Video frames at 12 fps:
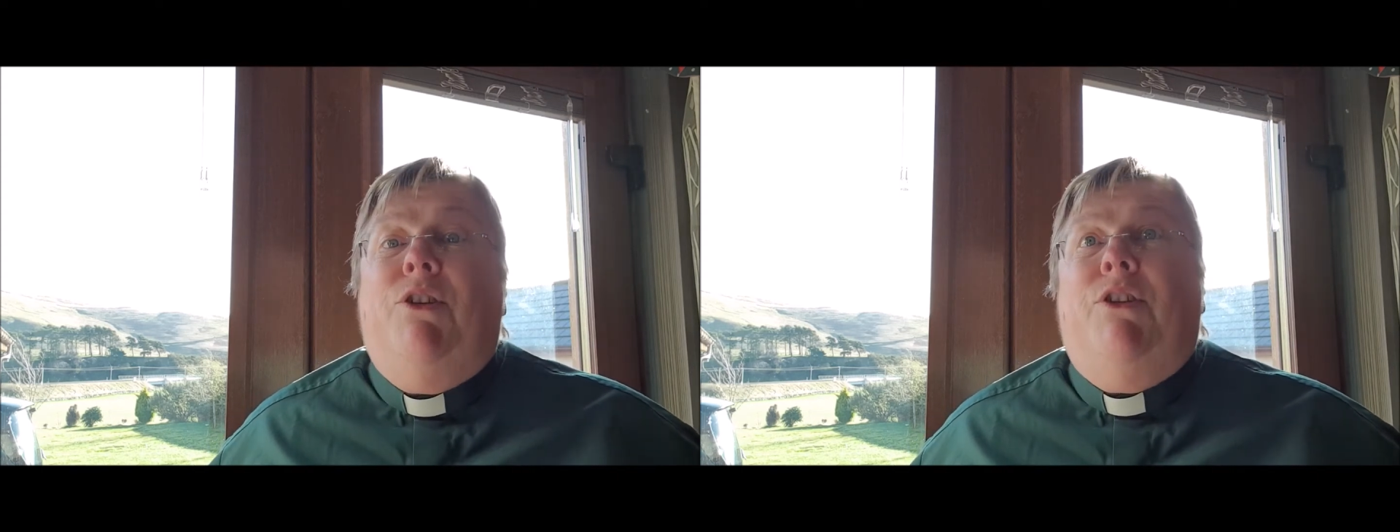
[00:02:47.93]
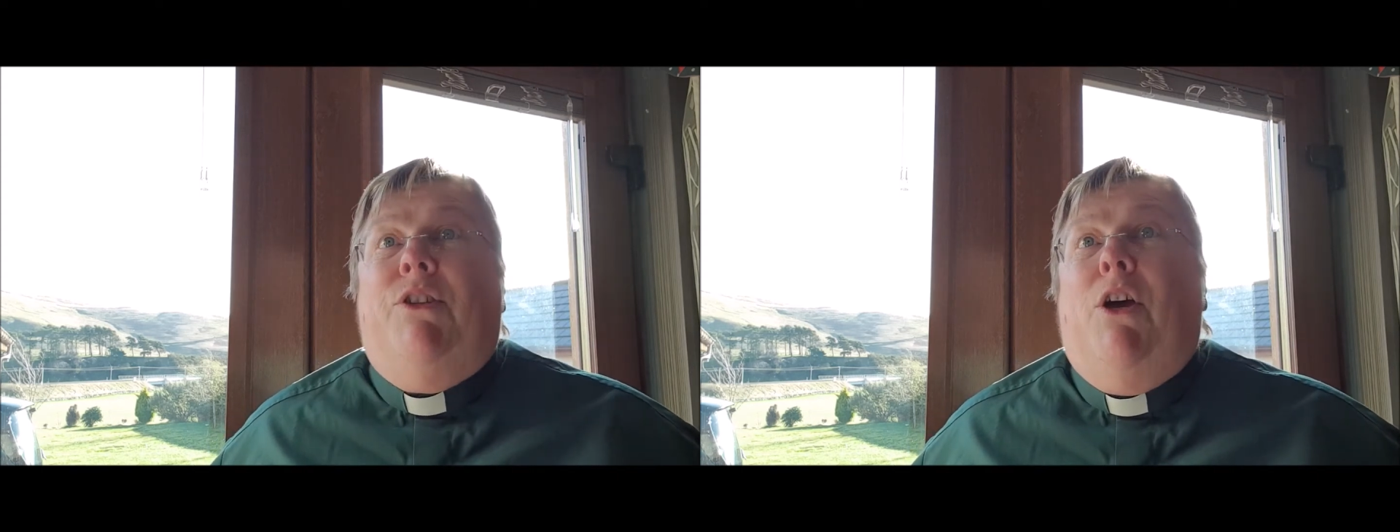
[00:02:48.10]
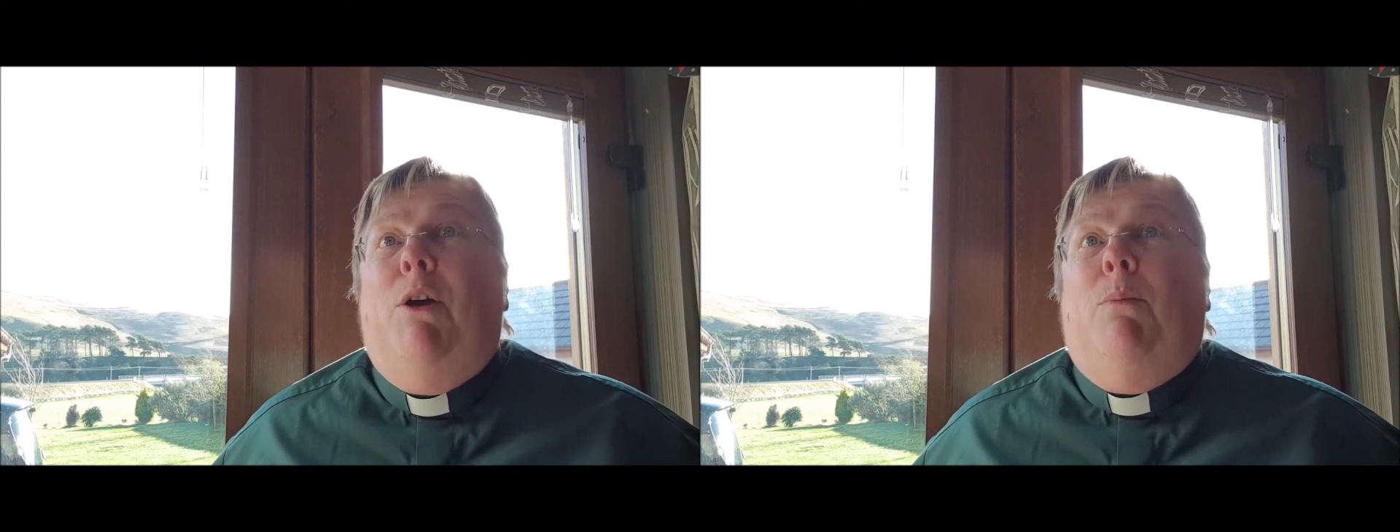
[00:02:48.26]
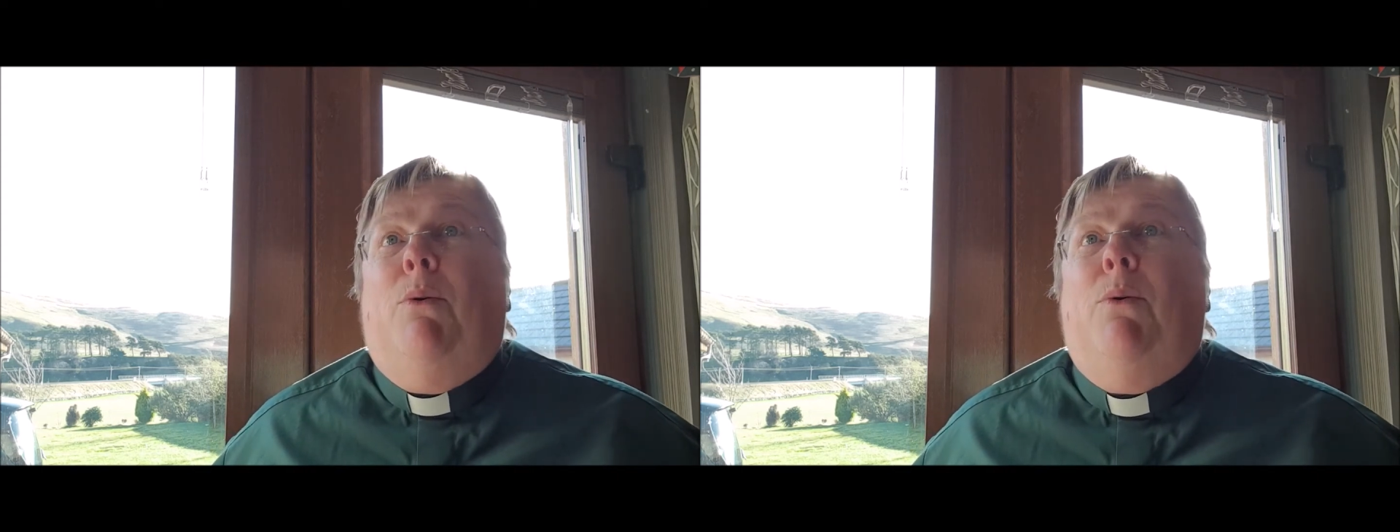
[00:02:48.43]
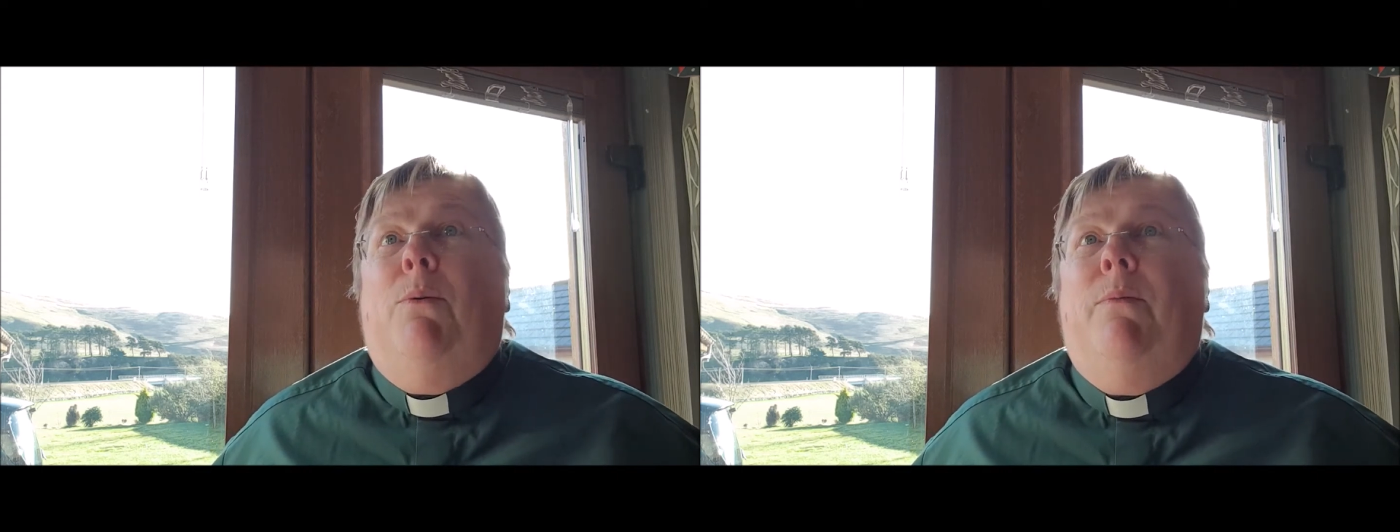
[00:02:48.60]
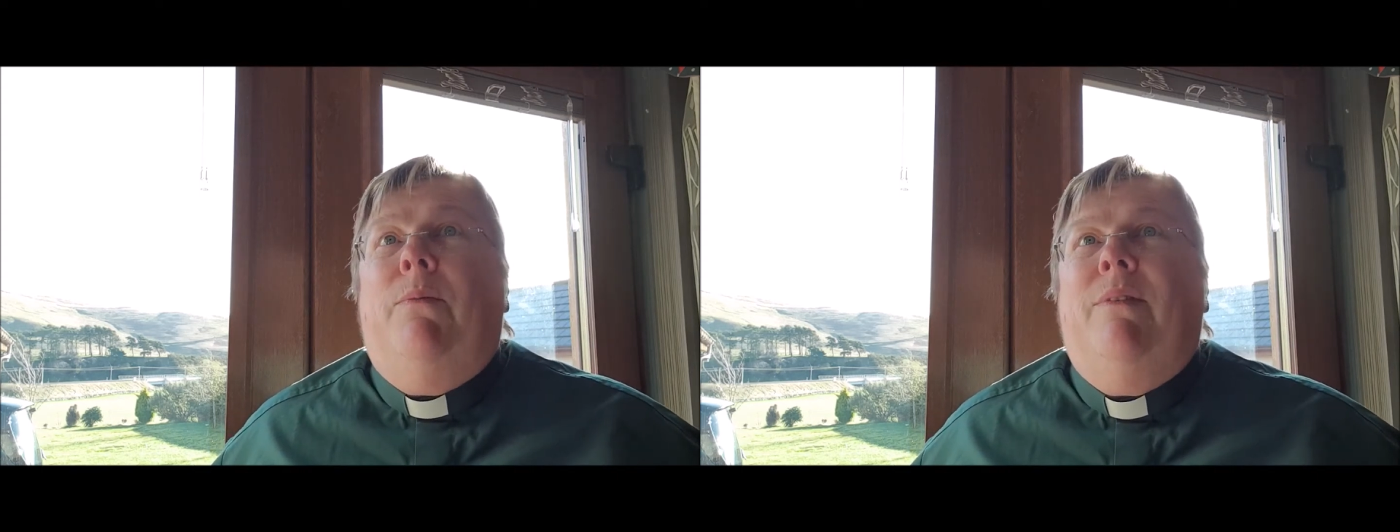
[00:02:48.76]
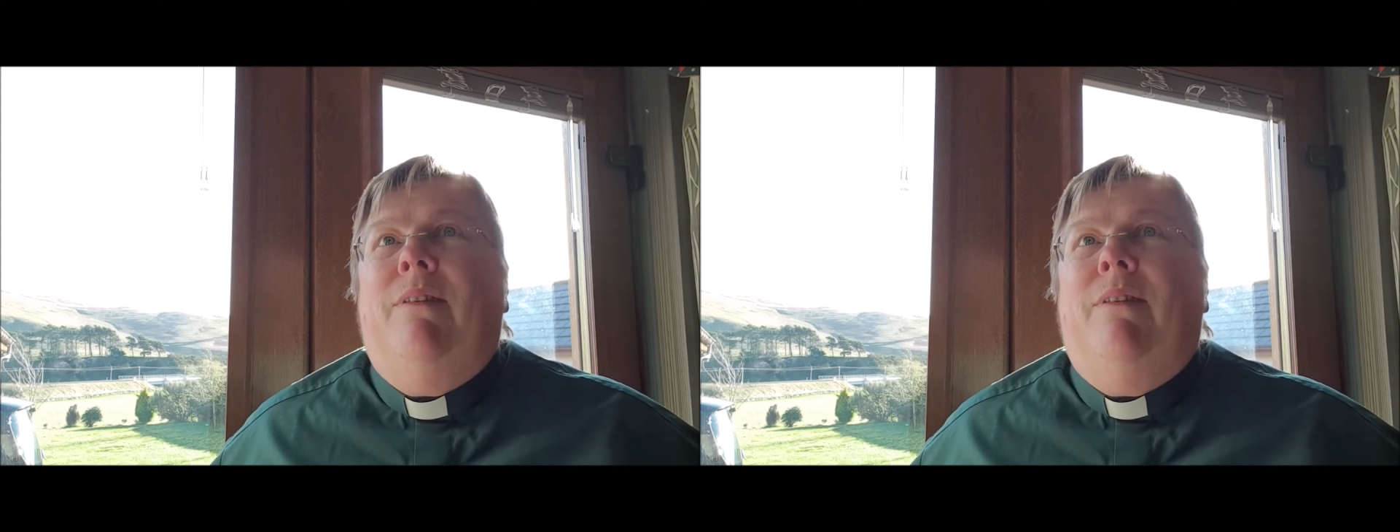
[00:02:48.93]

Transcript: disciple.